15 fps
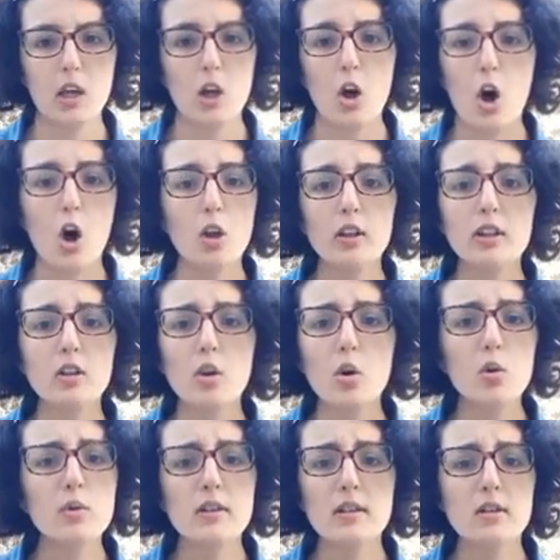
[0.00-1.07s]
All he
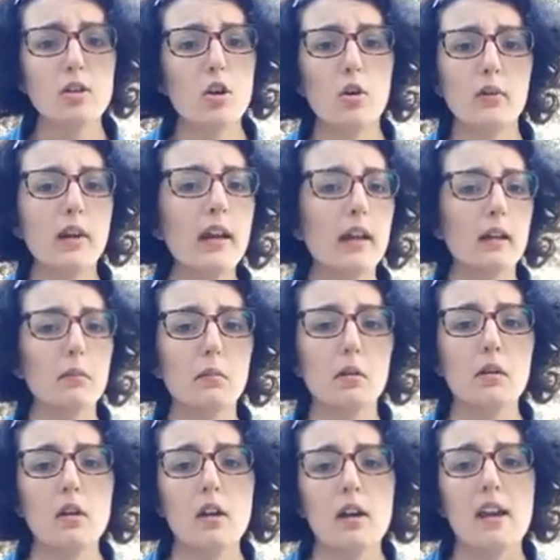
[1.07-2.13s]
knows is her name,
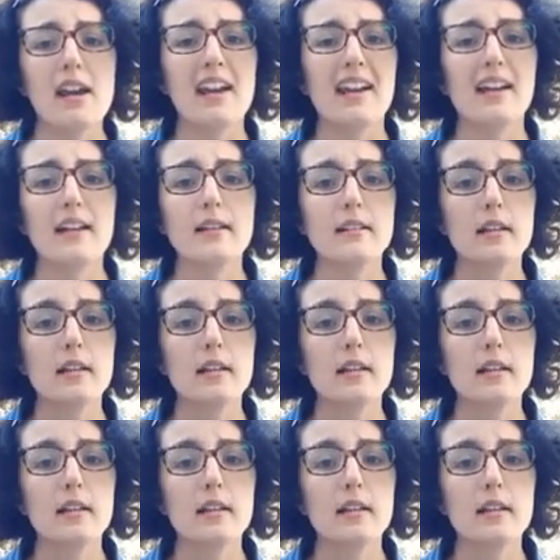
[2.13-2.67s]
and